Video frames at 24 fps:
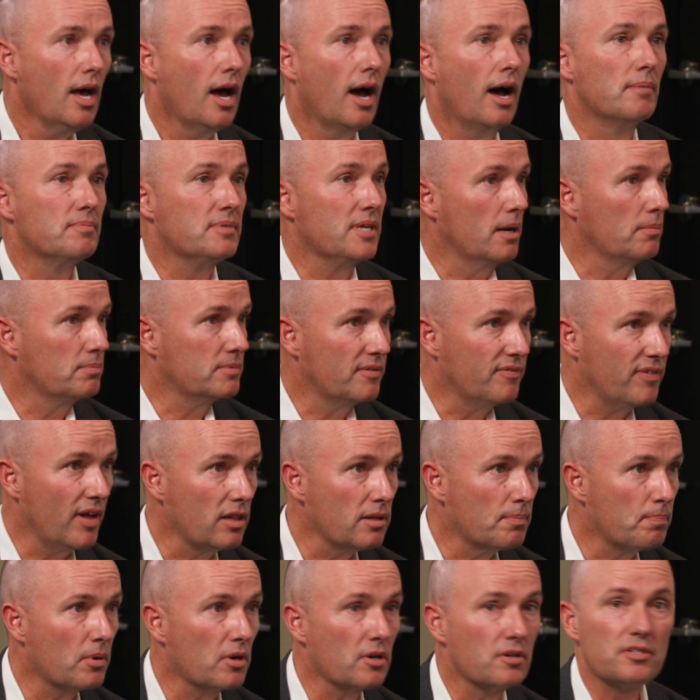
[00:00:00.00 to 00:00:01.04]
to help
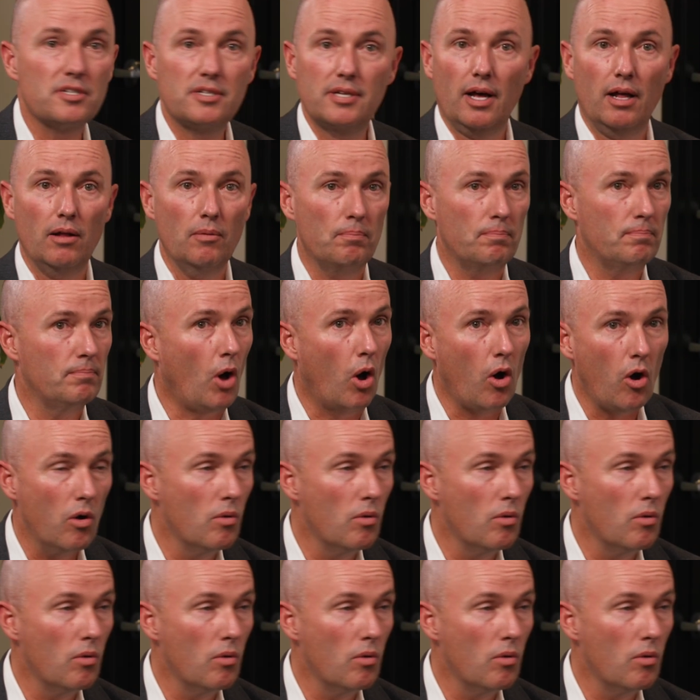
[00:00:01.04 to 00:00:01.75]
developers, to help